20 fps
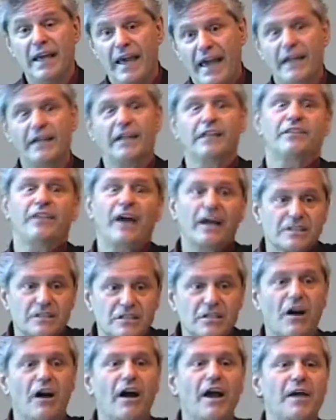And at that
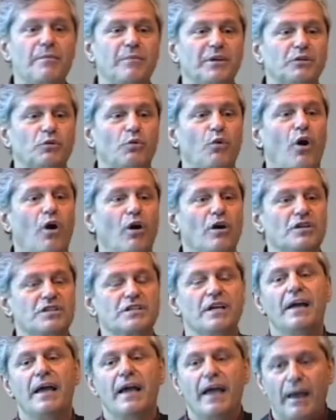time it
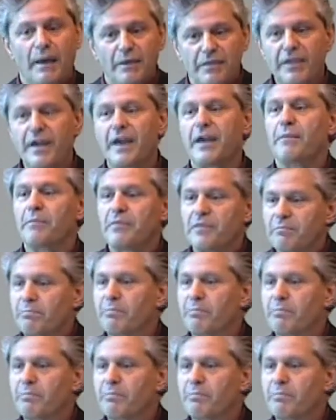was the,